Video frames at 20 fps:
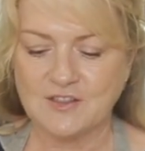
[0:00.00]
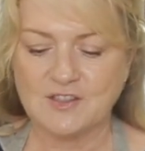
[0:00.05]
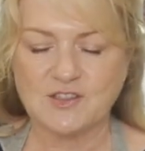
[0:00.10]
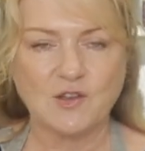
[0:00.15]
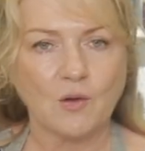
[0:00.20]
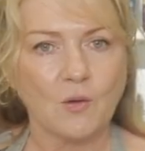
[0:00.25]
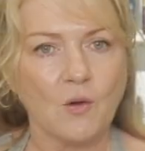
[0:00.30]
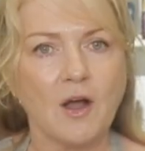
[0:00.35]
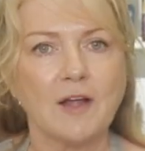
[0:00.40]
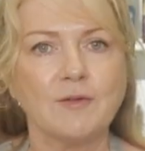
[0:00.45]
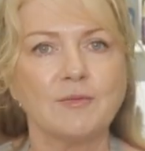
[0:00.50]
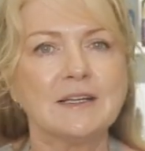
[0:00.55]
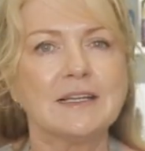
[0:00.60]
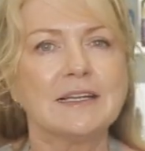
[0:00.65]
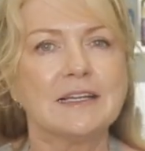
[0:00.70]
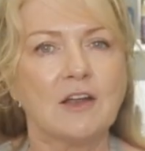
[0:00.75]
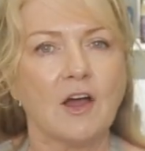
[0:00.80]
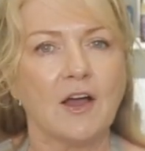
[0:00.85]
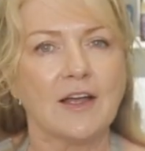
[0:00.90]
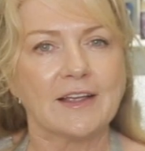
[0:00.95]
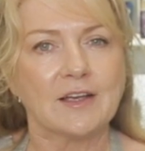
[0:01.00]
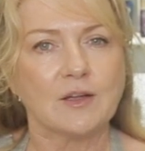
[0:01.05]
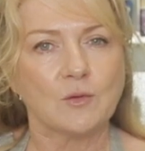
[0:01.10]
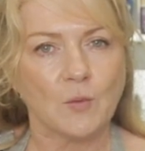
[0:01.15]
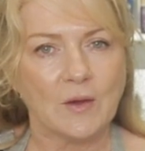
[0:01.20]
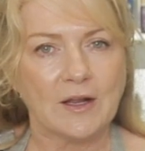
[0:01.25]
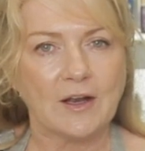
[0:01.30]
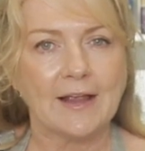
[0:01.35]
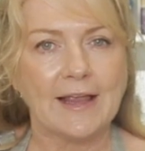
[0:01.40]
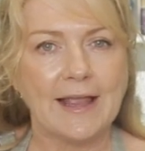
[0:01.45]
So I really like it
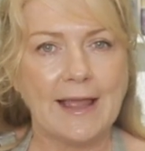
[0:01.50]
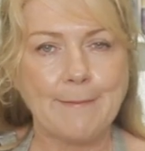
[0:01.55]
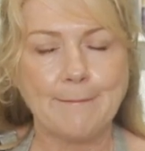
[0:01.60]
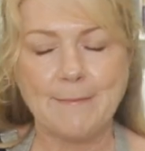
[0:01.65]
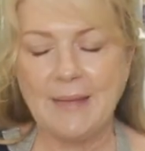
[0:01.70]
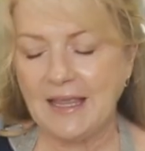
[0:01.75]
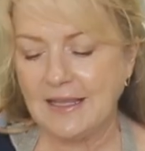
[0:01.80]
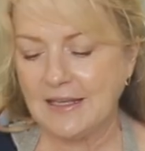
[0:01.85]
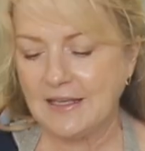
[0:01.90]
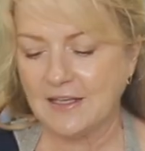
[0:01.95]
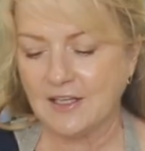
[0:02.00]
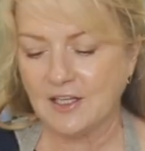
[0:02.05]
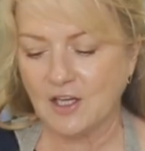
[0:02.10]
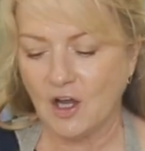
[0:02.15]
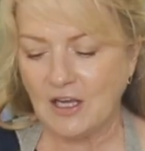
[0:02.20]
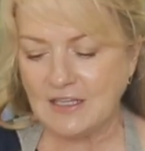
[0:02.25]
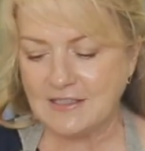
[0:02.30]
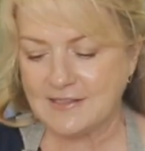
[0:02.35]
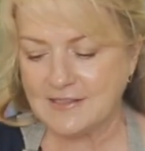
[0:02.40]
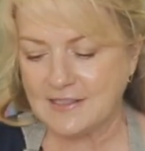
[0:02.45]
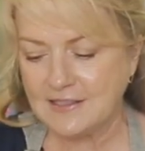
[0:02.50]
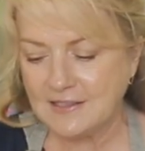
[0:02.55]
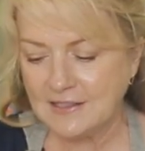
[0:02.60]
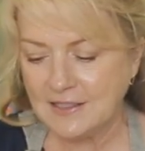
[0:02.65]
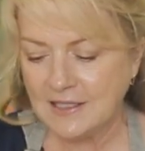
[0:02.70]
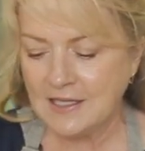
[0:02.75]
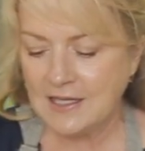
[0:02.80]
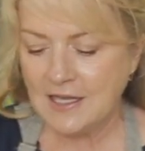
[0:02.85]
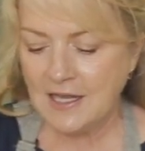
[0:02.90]
when I am making an icing.